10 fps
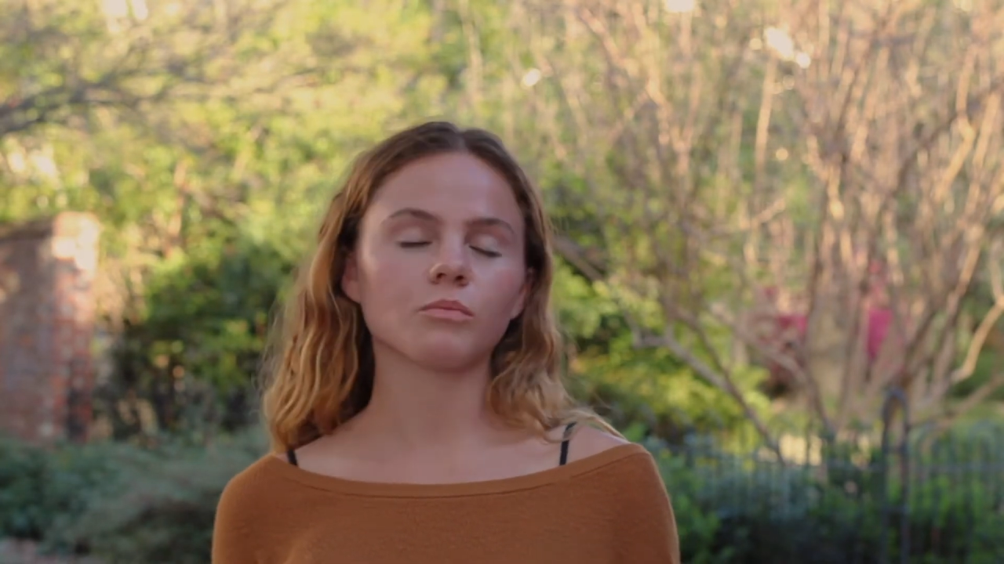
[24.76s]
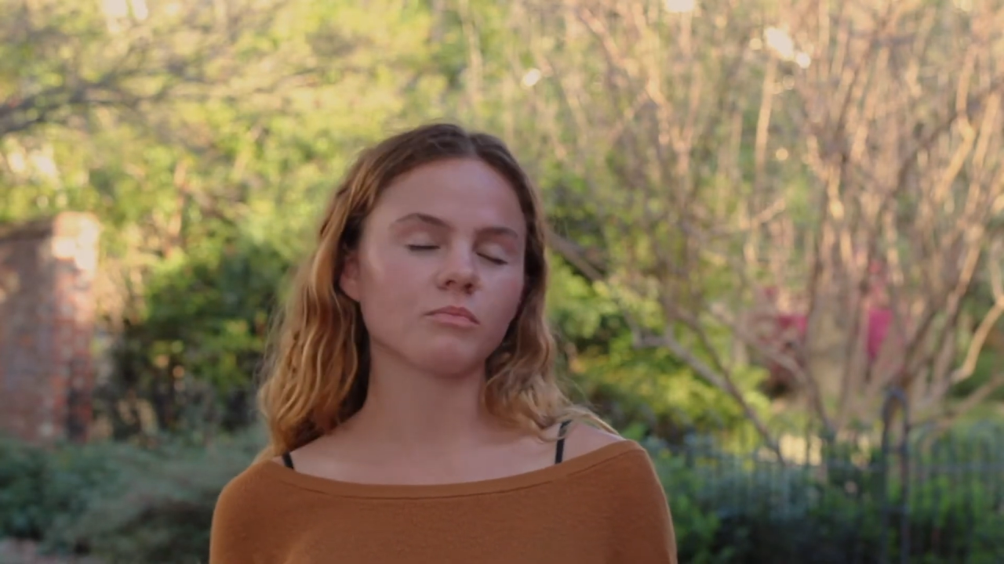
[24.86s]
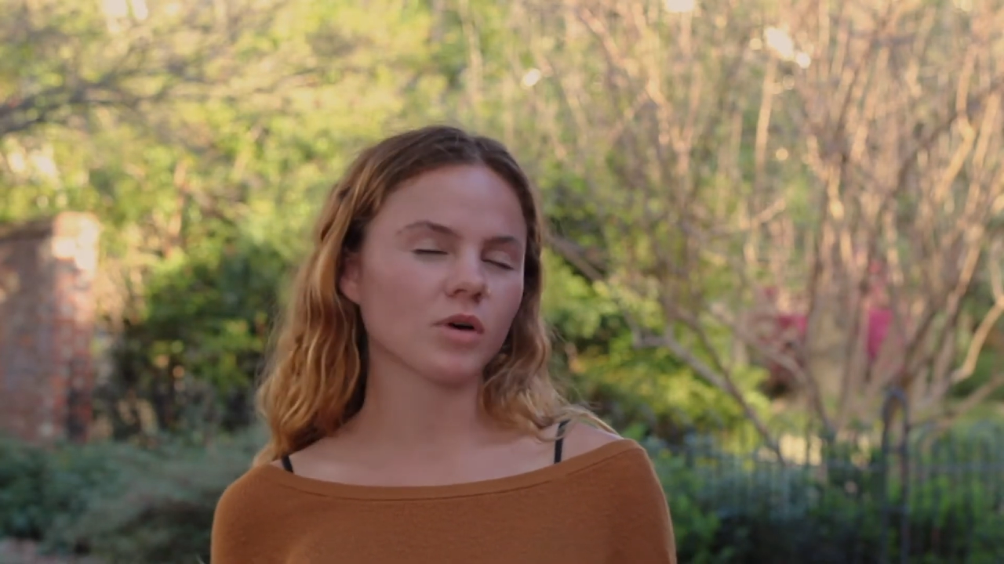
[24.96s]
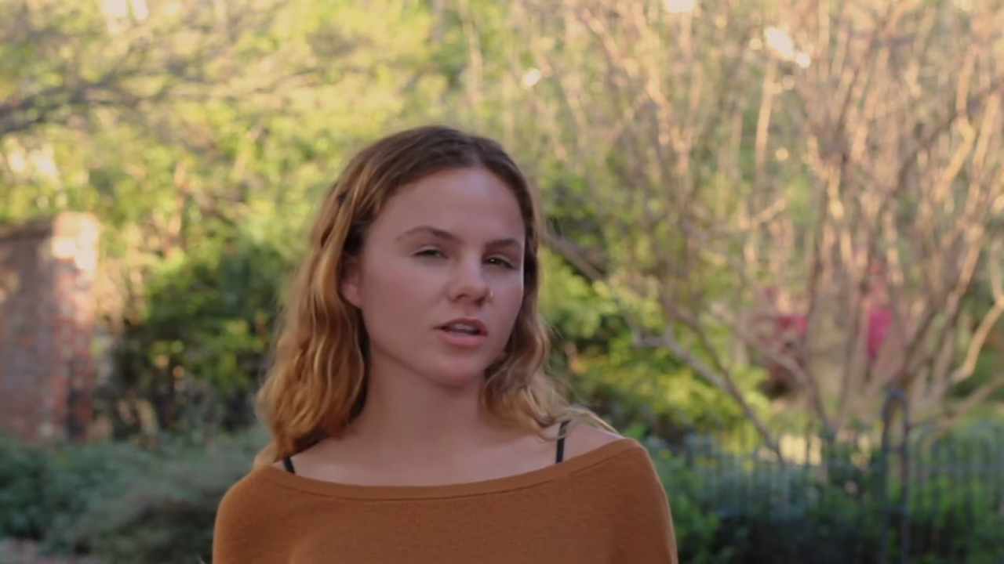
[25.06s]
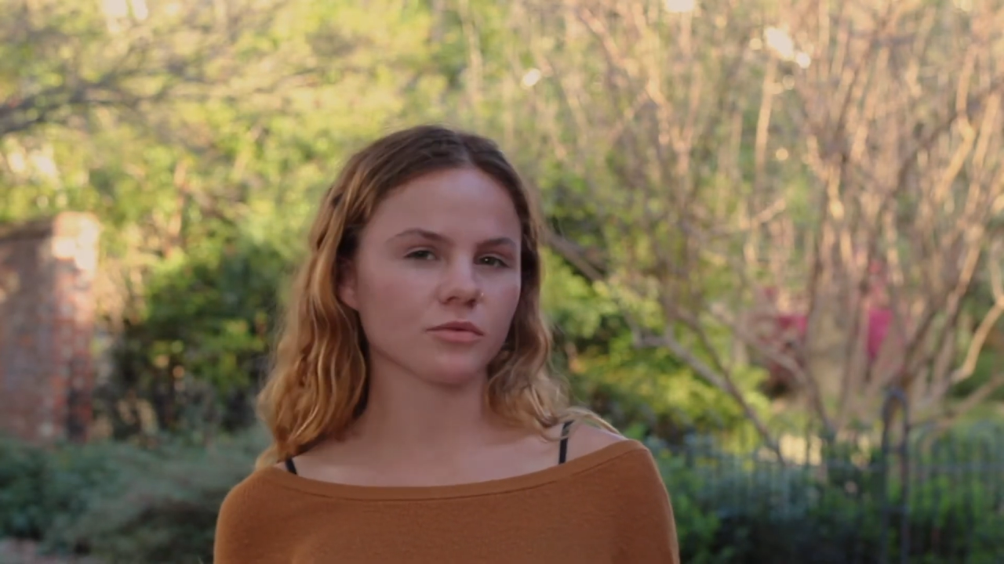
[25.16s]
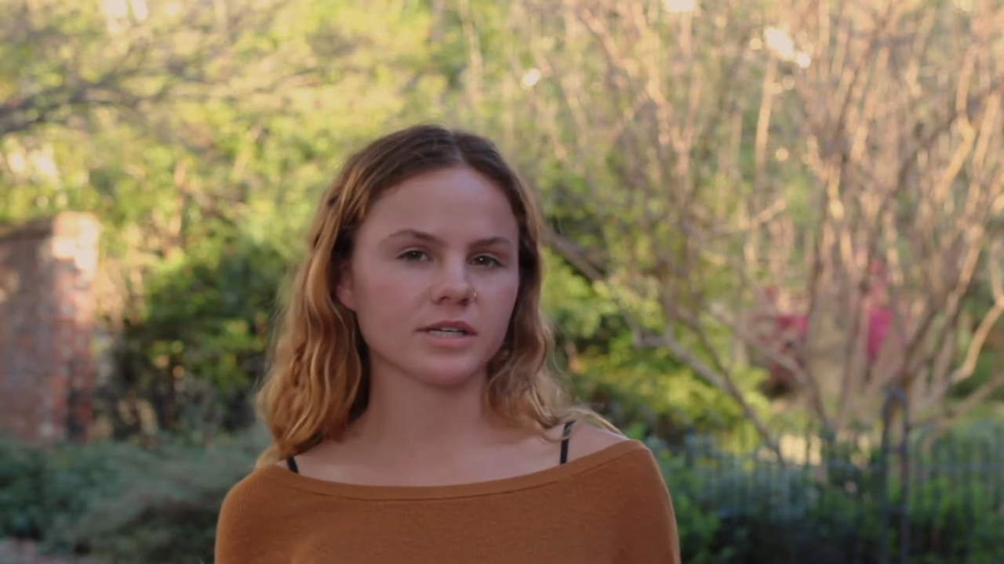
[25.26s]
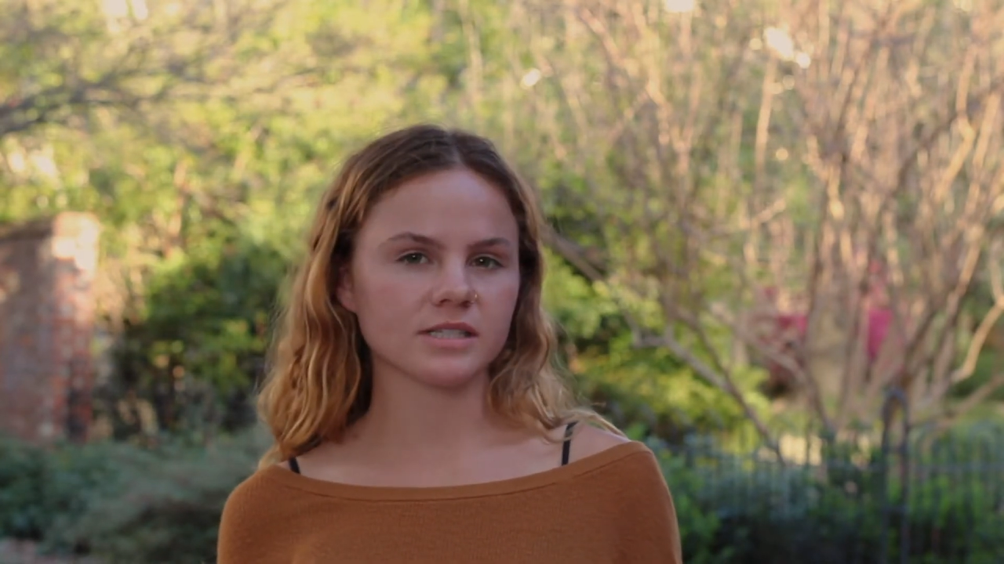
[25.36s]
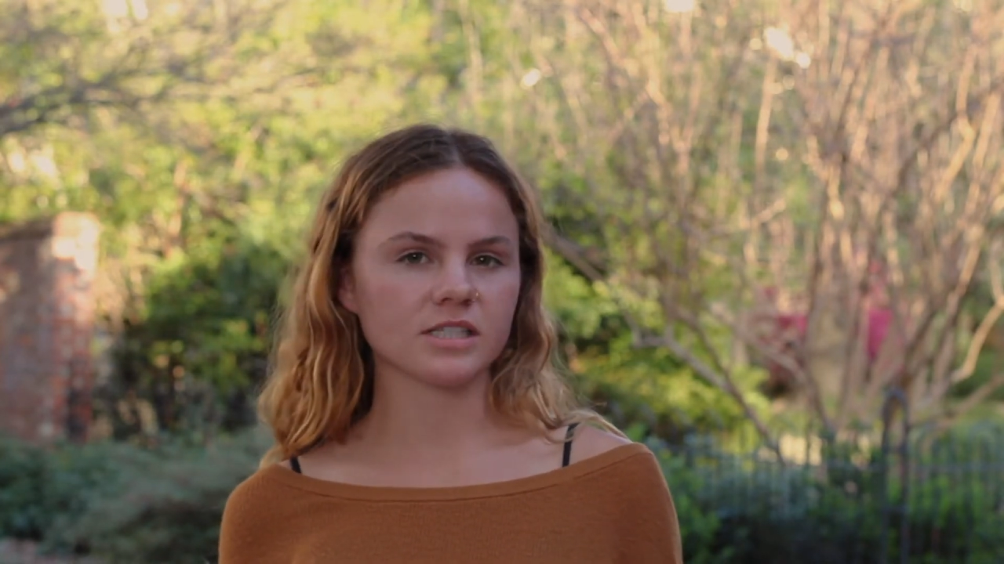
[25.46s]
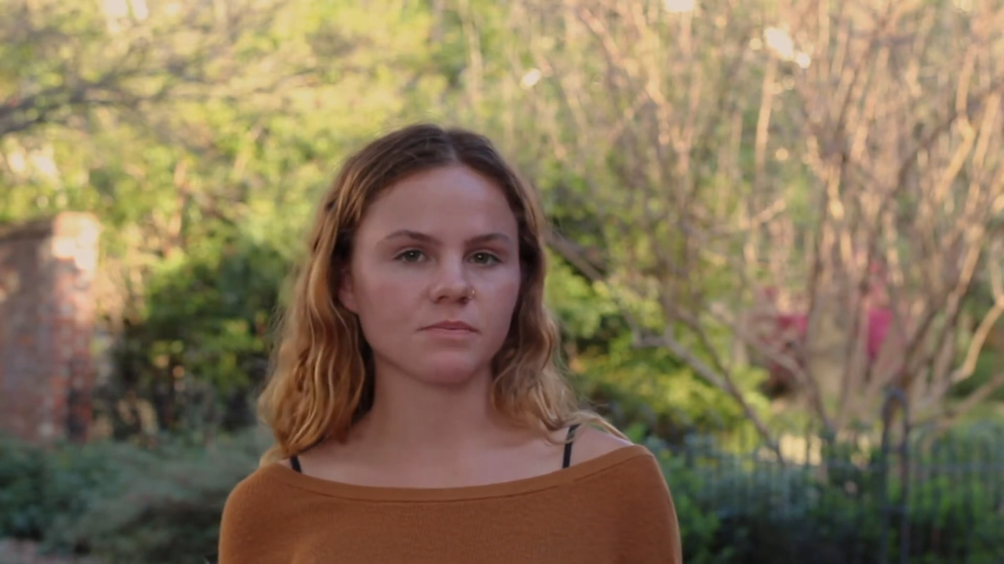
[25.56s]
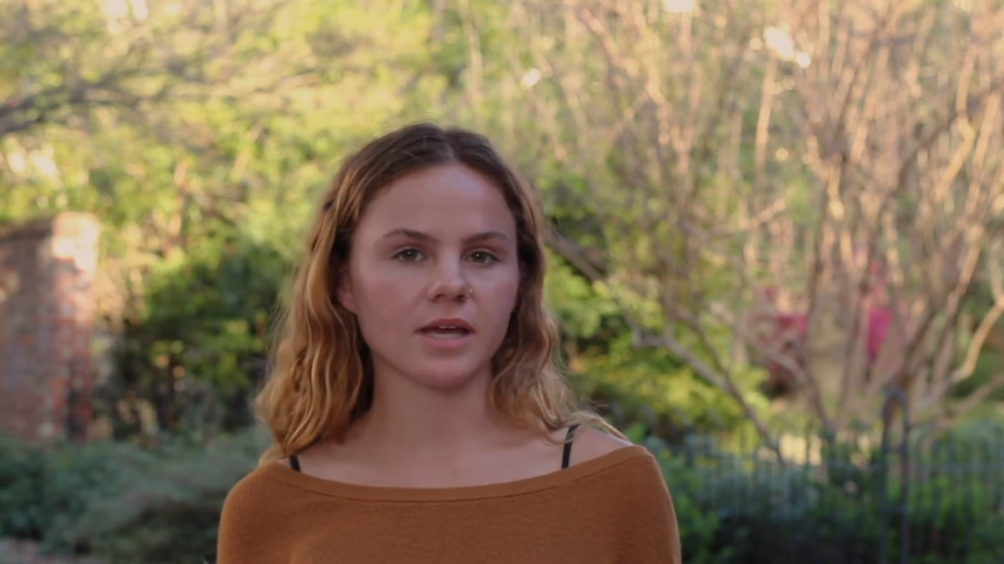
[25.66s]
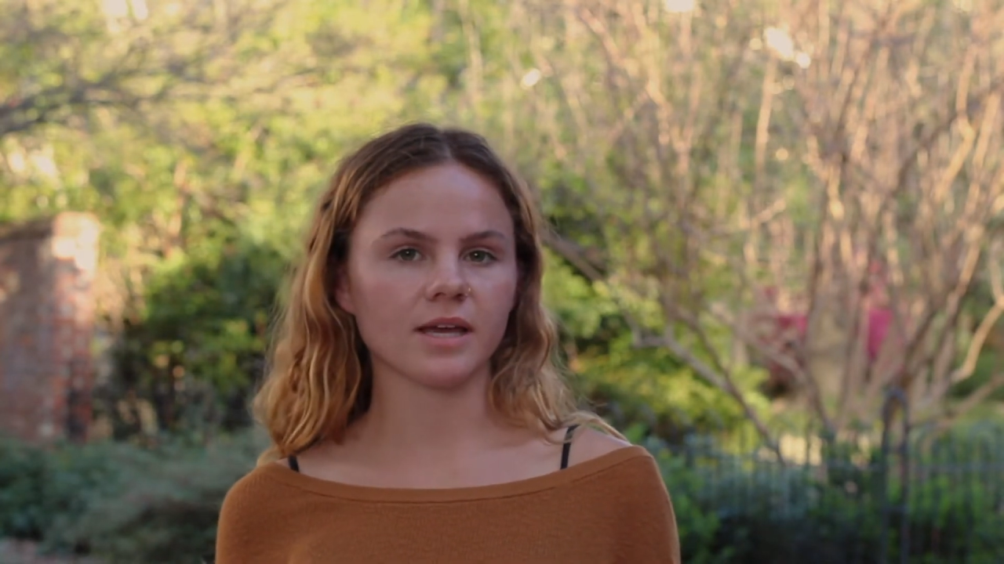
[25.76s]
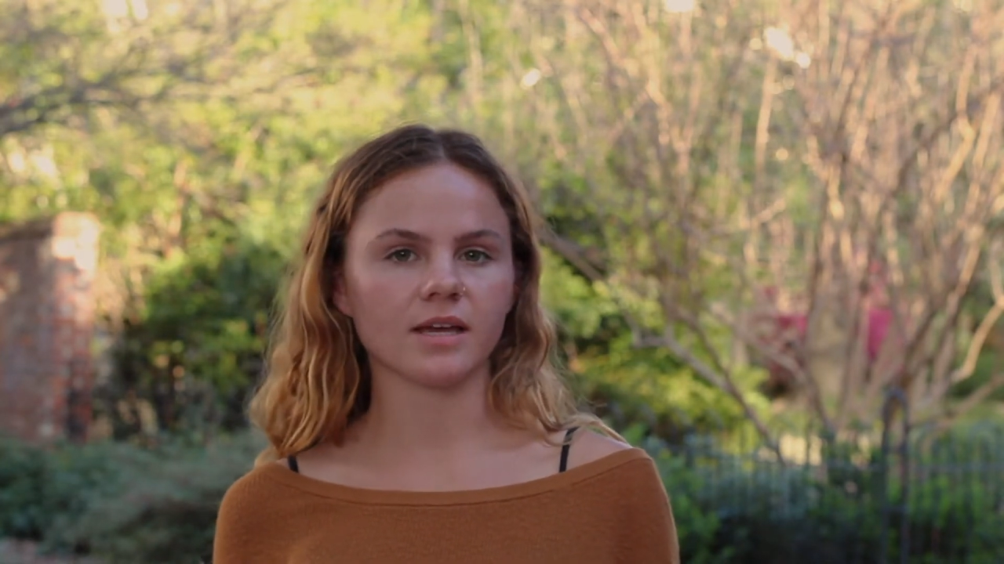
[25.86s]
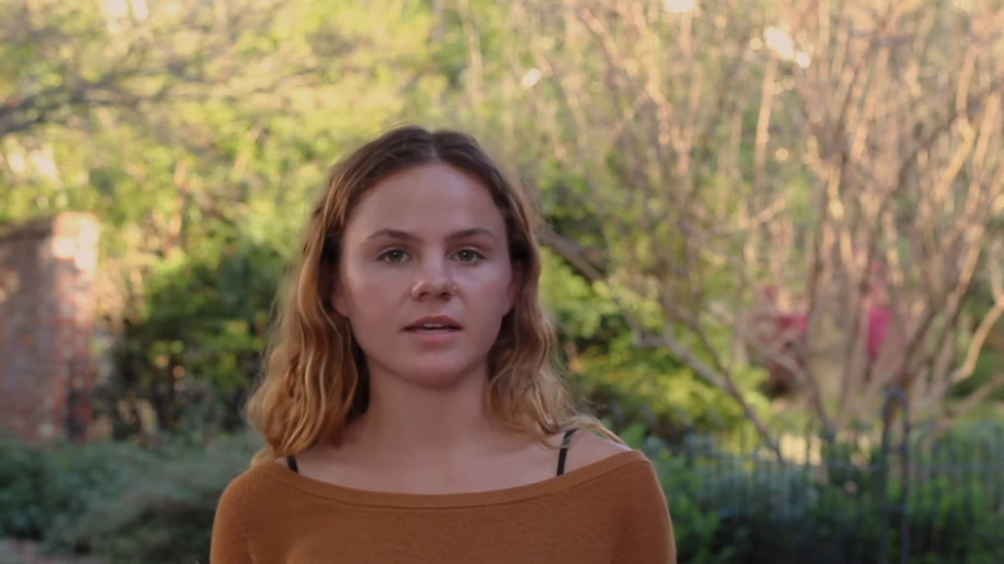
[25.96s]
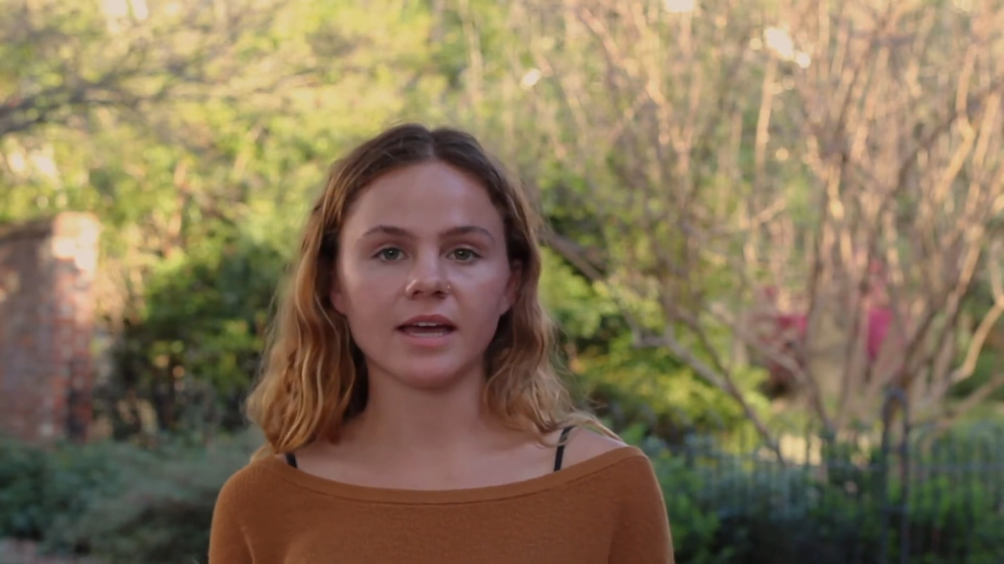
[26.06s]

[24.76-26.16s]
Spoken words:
One of the reasons being